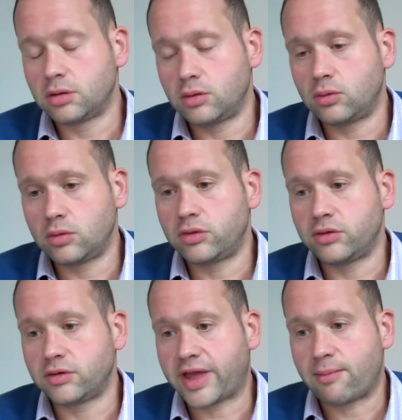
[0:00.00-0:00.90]

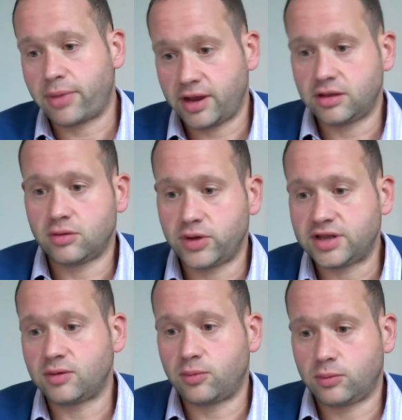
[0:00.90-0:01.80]
the, the campaign that we
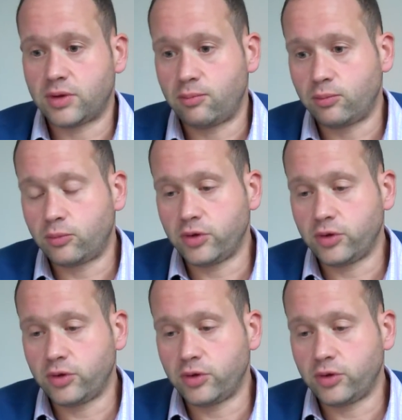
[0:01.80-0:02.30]
did when